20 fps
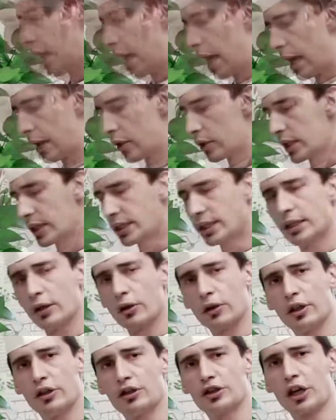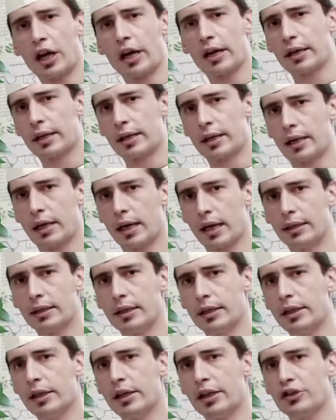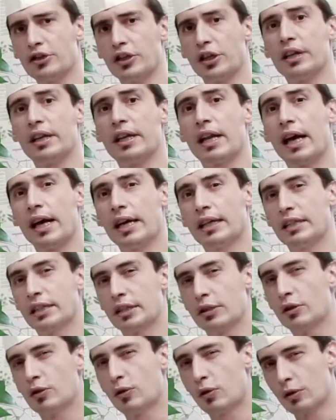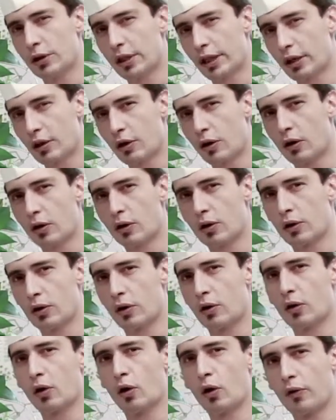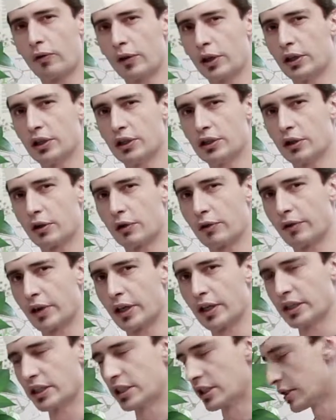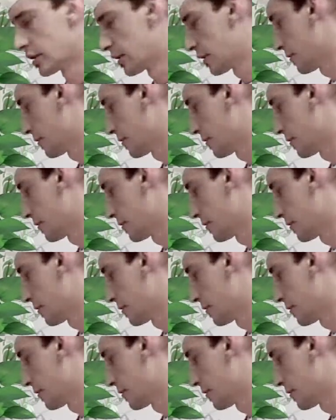I'm gonna sear the shank until it reaches a nice golden color all over the surface.